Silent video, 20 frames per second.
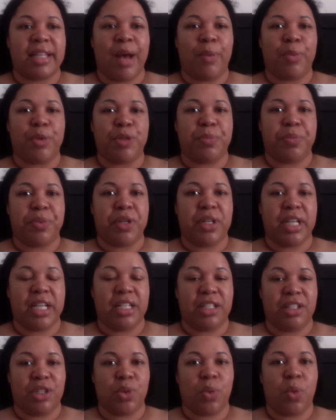I was put
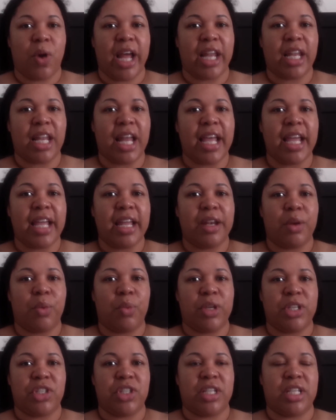into twilight,
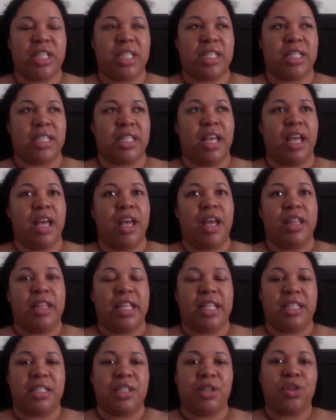which is,
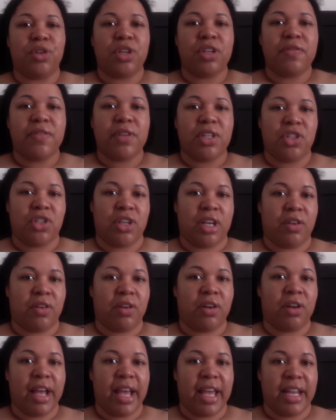they still give you
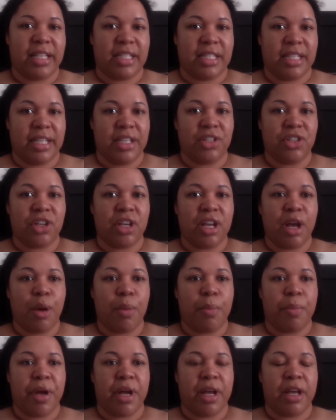general anesthesia,
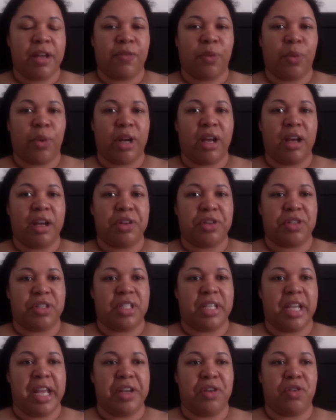but from what I
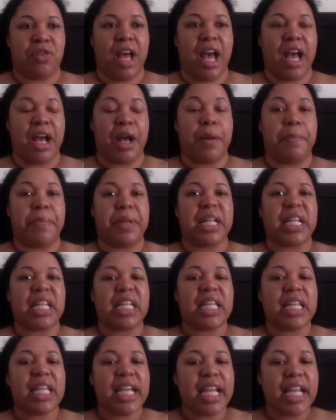understand, you're not
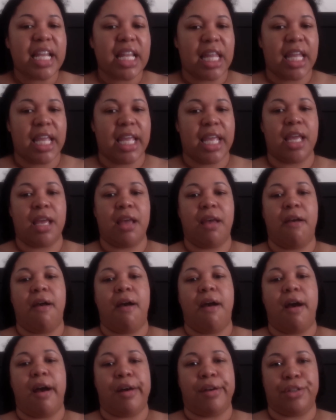completely
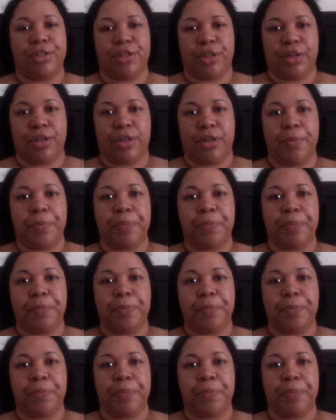under.